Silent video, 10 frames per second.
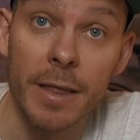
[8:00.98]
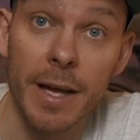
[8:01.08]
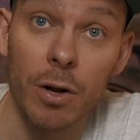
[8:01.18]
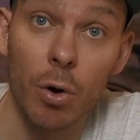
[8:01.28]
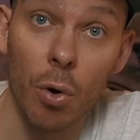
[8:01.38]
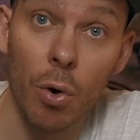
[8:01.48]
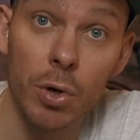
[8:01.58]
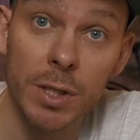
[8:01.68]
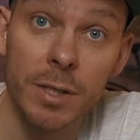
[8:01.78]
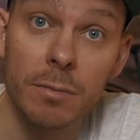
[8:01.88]
that
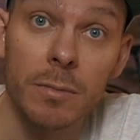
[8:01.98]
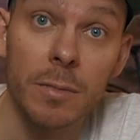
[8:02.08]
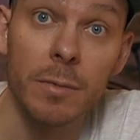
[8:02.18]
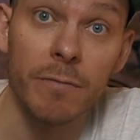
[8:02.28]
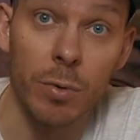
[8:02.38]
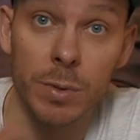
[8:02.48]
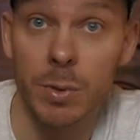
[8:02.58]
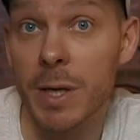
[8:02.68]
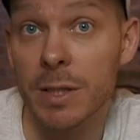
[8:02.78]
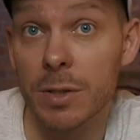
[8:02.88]
cost from
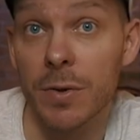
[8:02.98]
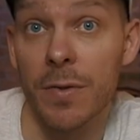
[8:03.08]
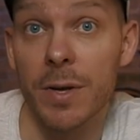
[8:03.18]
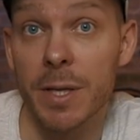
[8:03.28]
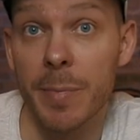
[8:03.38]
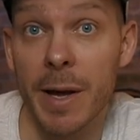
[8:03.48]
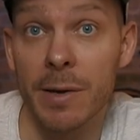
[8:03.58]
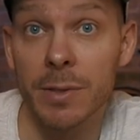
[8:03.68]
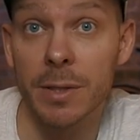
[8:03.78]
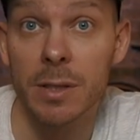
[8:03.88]
20 to 30
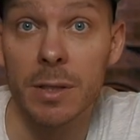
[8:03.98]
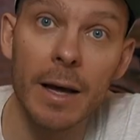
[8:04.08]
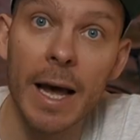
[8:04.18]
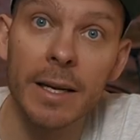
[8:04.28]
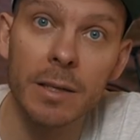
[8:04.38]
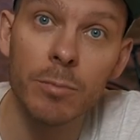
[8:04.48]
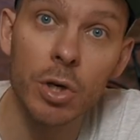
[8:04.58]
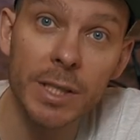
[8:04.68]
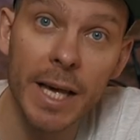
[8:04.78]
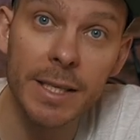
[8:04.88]
pounds and in
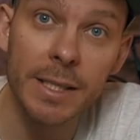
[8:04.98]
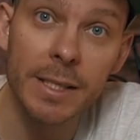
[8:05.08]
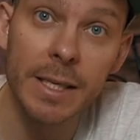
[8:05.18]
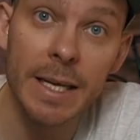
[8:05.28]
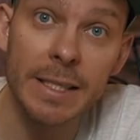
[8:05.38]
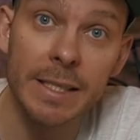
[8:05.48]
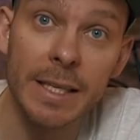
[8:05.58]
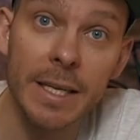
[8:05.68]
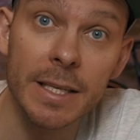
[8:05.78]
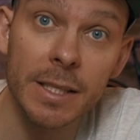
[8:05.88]
most cases it's
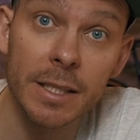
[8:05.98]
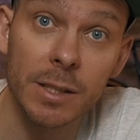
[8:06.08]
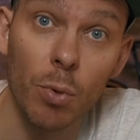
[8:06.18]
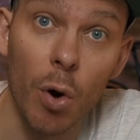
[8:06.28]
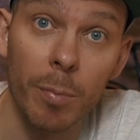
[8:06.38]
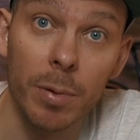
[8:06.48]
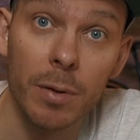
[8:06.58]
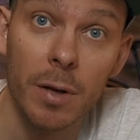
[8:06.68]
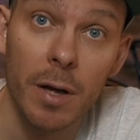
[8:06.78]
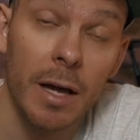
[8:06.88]
an easy swap
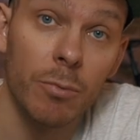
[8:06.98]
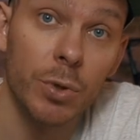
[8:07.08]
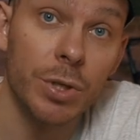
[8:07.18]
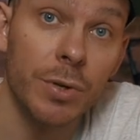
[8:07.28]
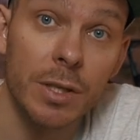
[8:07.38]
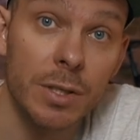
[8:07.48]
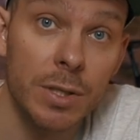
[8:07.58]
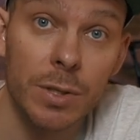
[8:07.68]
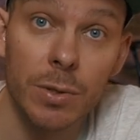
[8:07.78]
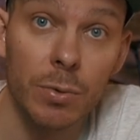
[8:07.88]
which you can
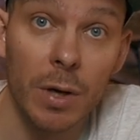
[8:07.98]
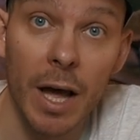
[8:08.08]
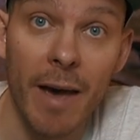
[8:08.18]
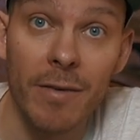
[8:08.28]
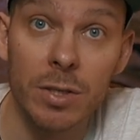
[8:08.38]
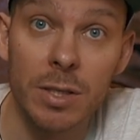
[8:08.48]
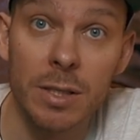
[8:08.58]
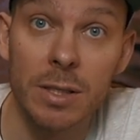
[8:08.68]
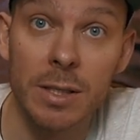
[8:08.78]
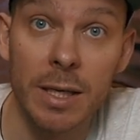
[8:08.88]
do having
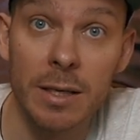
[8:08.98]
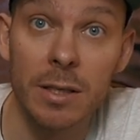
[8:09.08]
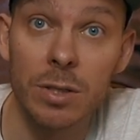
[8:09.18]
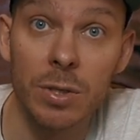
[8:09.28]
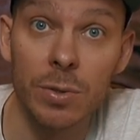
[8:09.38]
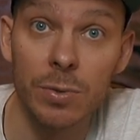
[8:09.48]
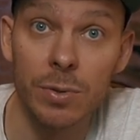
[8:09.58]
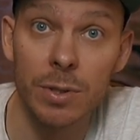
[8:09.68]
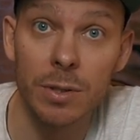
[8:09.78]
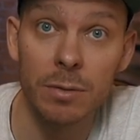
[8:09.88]
just standard
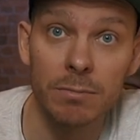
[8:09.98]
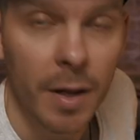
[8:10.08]
tools